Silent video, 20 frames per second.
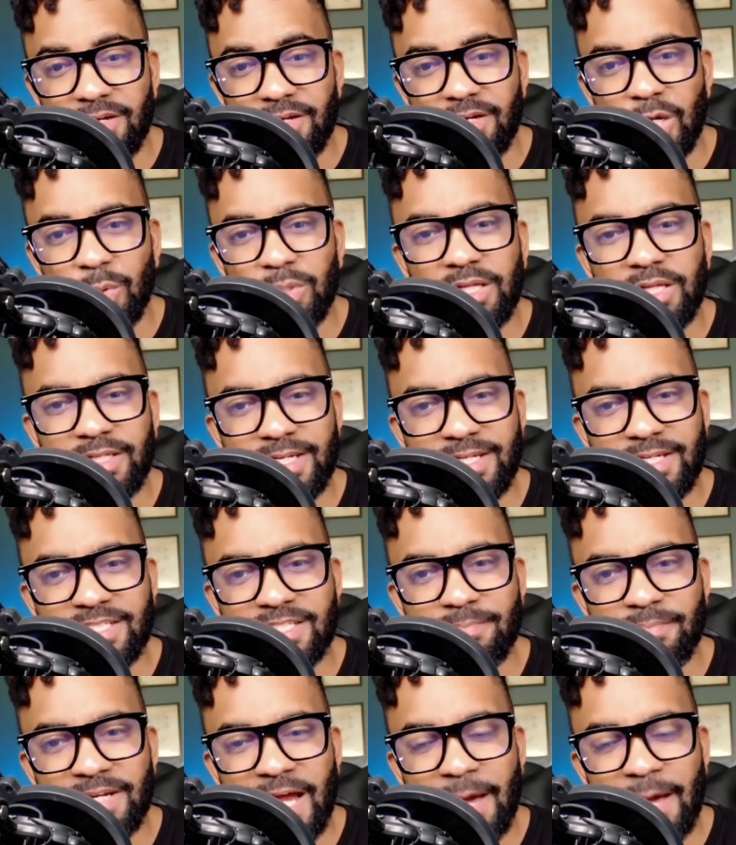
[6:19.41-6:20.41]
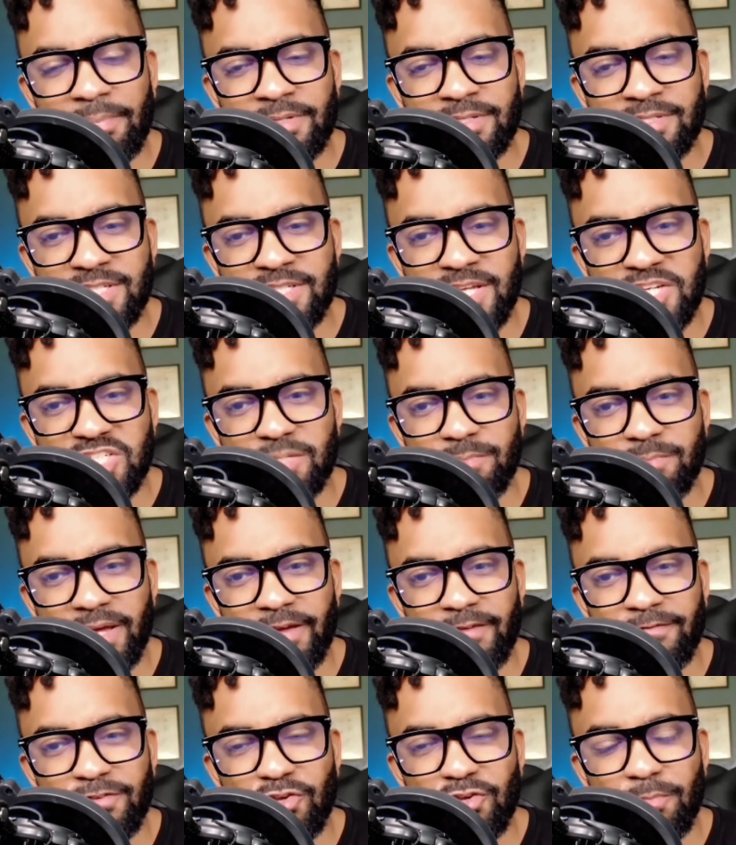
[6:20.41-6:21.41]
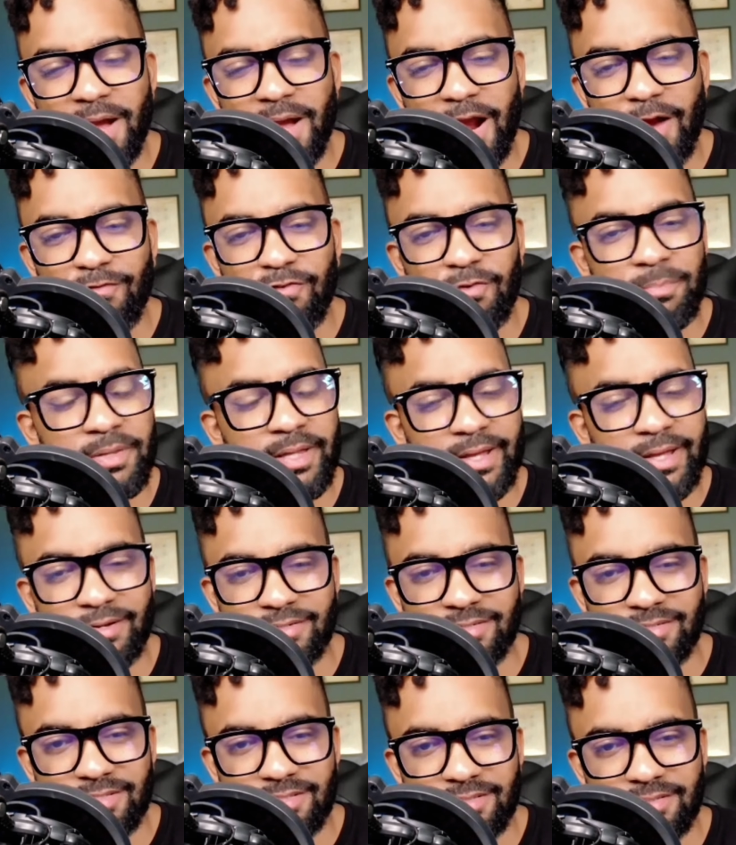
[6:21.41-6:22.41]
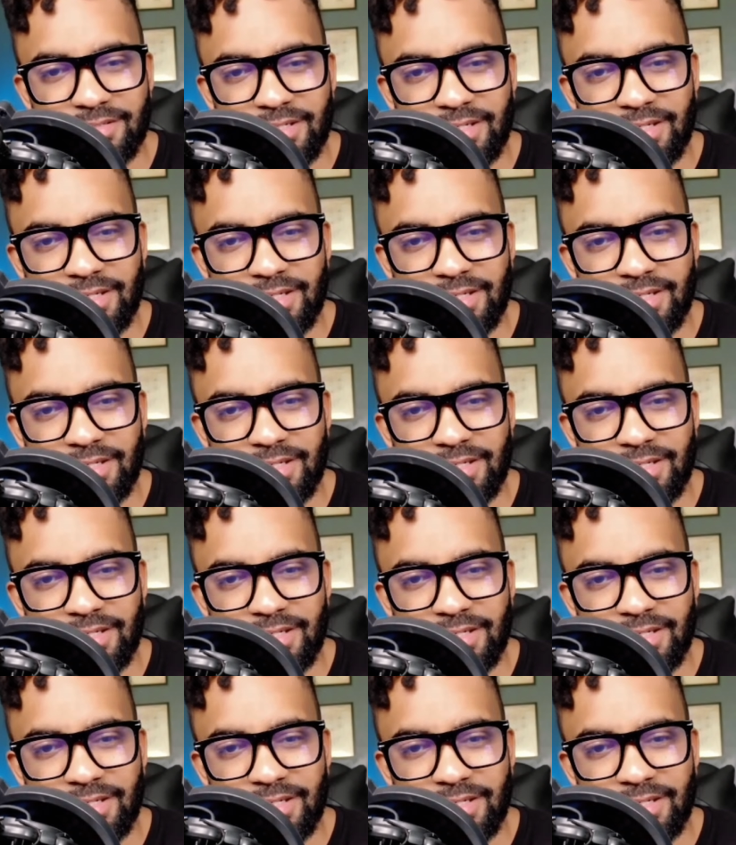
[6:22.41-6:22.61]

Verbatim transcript: or will it lead to monopolization by a few powerful players?